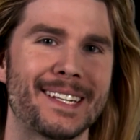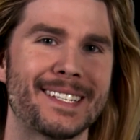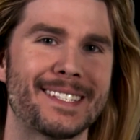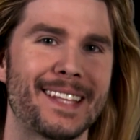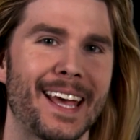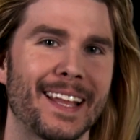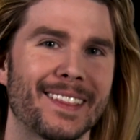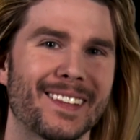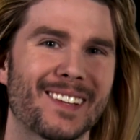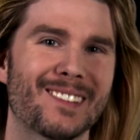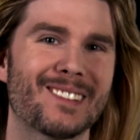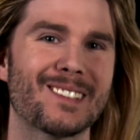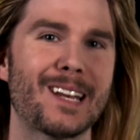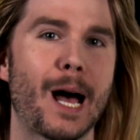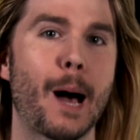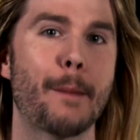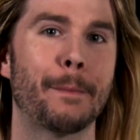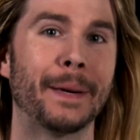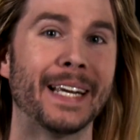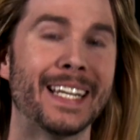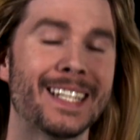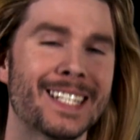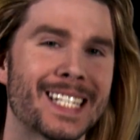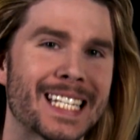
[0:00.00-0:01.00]
is that the
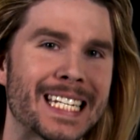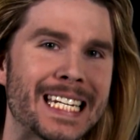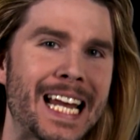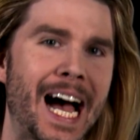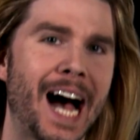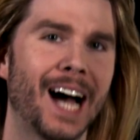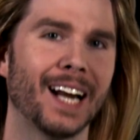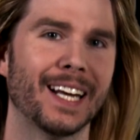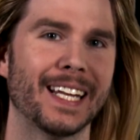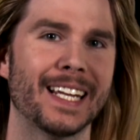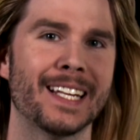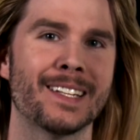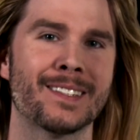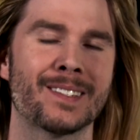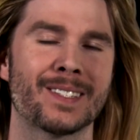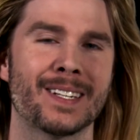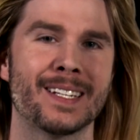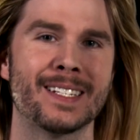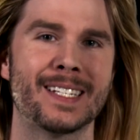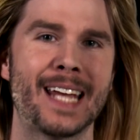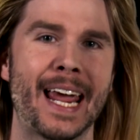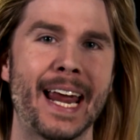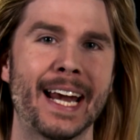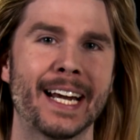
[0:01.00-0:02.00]
stop is not
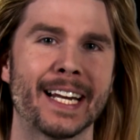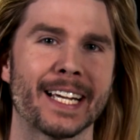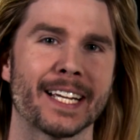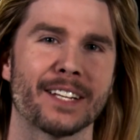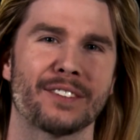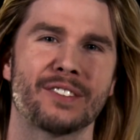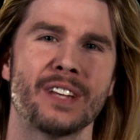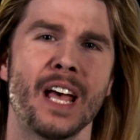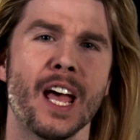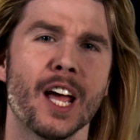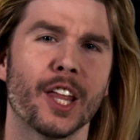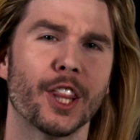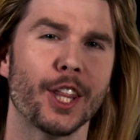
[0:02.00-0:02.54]
instantaneous.